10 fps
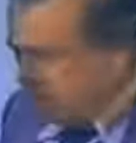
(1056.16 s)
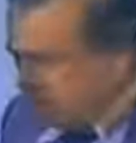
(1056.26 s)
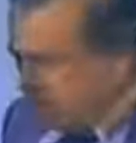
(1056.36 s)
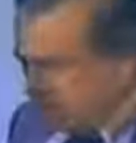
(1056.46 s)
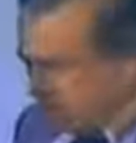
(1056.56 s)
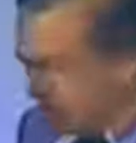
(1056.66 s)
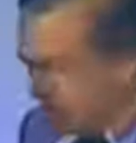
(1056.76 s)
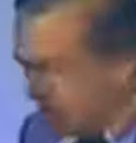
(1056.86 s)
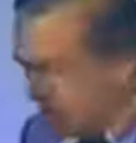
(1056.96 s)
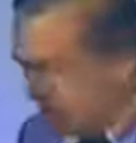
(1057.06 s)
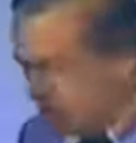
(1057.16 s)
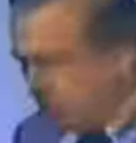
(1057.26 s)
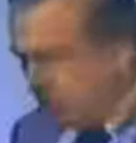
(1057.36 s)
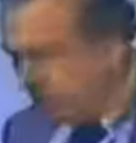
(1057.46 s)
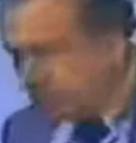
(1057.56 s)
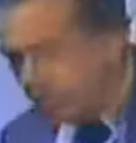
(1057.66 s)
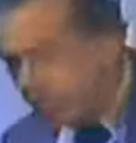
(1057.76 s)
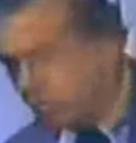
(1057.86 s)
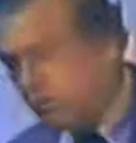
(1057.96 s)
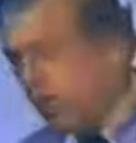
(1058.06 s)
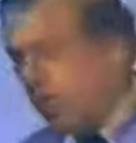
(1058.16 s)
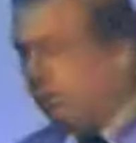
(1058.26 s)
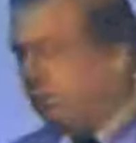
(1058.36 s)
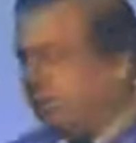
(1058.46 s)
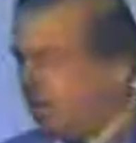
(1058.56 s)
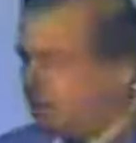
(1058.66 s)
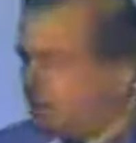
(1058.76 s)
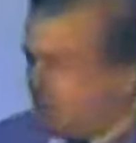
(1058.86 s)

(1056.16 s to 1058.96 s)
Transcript: they had the same problem that the Bolsheviks were to have in the following